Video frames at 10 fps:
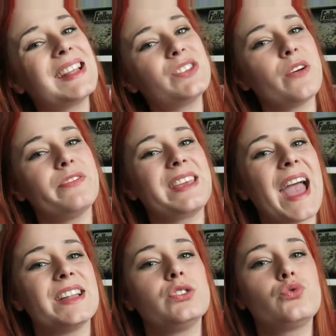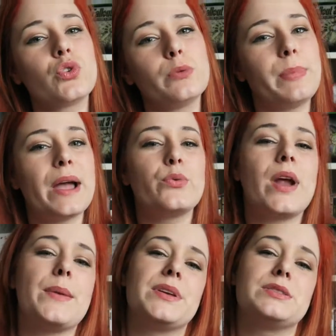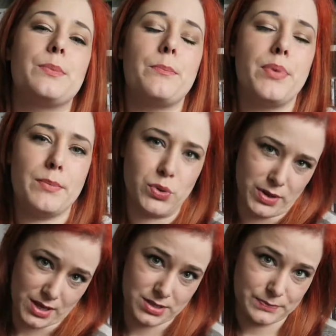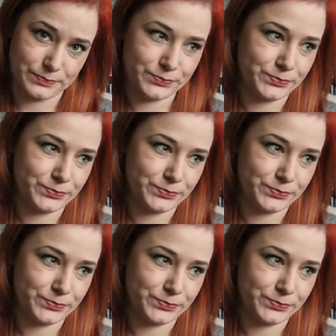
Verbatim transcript: let's not forget, drawn by Raymund Bermudez.